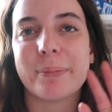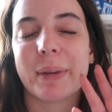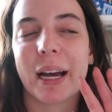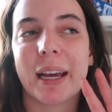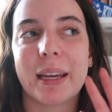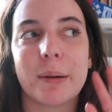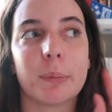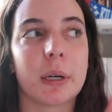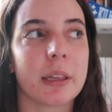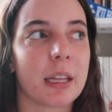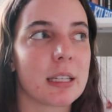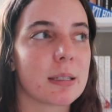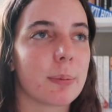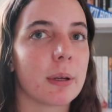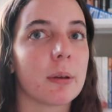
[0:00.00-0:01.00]
My month
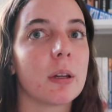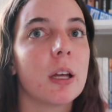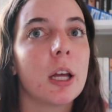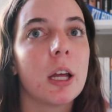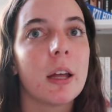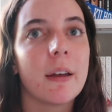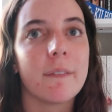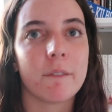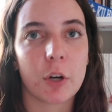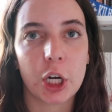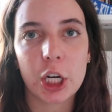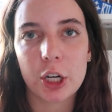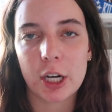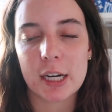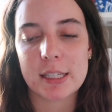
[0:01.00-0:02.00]
has been
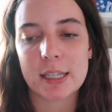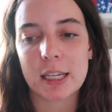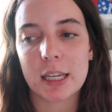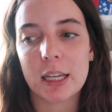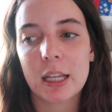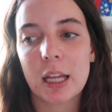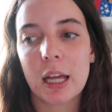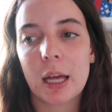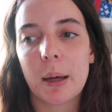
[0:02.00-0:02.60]
very crazy,